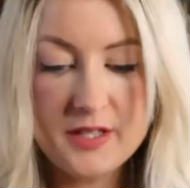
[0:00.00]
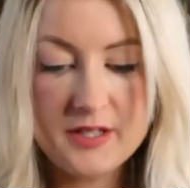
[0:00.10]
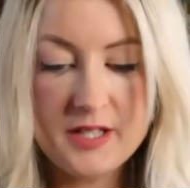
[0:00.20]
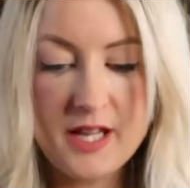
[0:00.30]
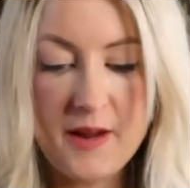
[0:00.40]
to
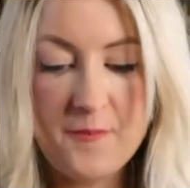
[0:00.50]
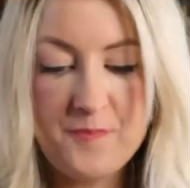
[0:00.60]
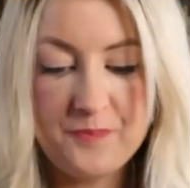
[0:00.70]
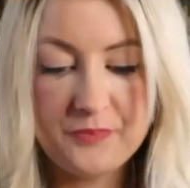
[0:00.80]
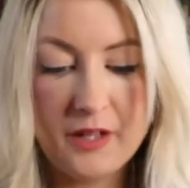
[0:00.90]
see,
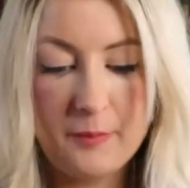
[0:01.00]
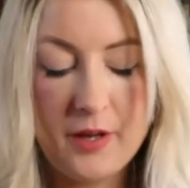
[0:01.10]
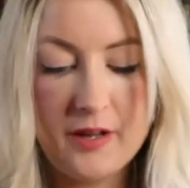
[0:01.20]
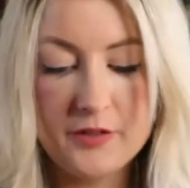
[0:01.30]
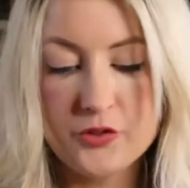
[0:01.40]
like, per
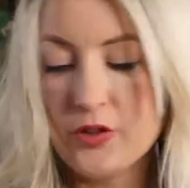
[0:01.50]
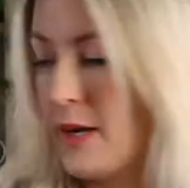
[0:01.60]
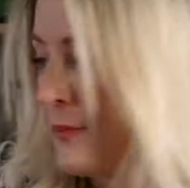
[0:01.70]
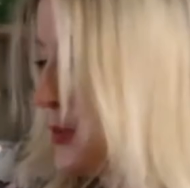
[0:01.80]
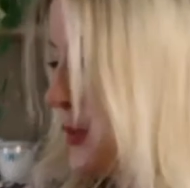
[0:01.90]
100
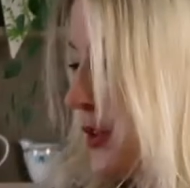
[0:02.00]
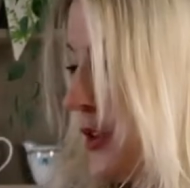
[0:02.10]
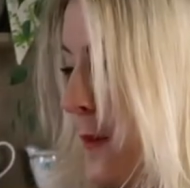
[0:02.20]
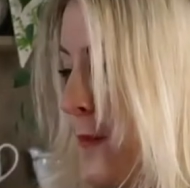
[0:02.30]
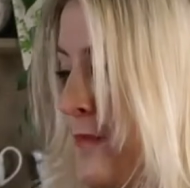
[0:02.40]
grams what
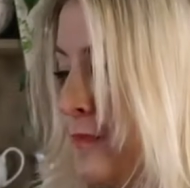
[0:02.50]
the